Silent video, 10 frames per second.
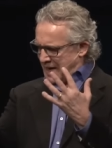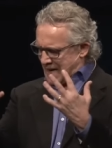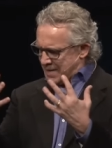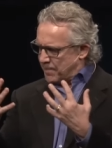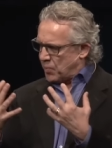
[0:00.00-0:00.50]

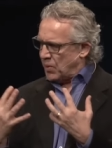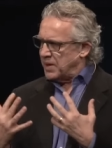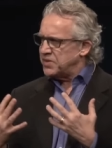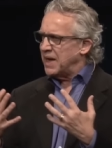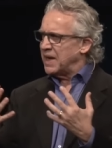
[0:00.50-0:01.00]

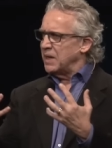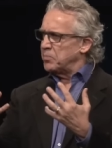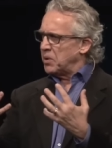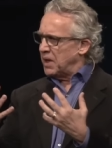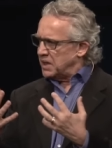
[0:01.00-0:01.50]
imprint taking
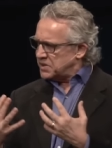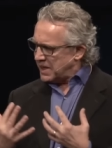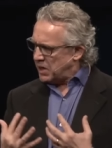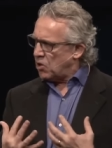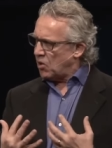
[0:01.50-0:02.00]
place
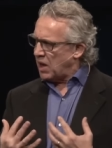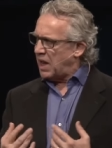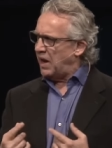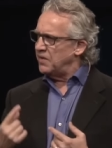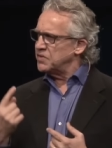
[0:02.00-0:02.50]
in our
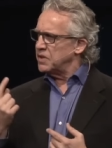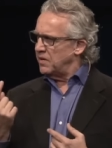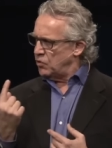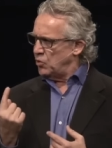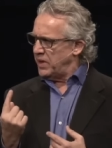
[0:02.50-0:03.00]
lives of
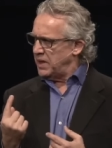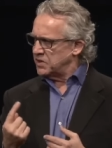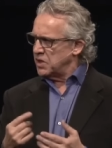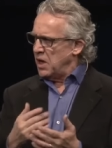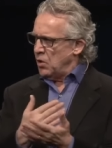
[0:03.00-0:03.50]
who he is.